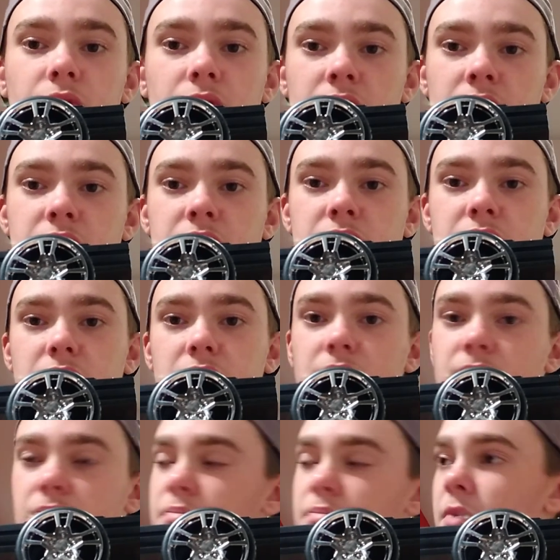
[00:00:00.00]
There's
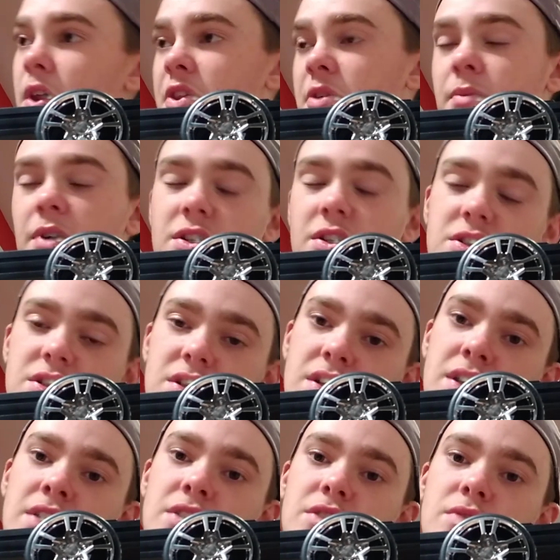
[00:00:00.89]
nothing much.
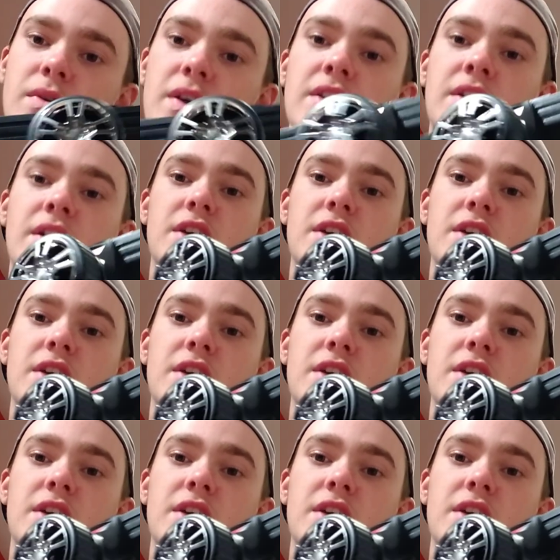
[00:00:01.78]
It's quite